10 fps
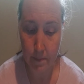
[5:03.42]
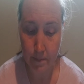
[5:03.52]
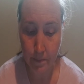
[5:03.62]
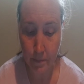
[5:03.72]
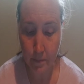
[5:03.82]

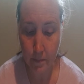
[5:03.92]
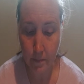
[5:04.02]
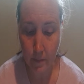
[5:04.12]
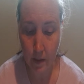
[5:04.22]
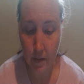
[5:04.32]
glanced
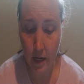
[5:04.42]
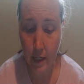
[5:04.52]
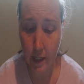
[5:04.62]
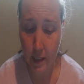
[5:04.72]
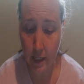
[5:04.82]
down at the
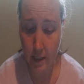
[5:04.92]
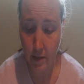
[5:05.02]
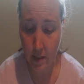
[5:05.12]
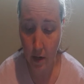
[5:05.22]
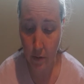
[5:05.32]
ground right
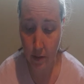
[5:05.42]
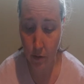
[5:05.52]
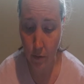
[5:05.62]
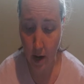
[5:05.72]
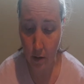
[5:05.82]
beneath him.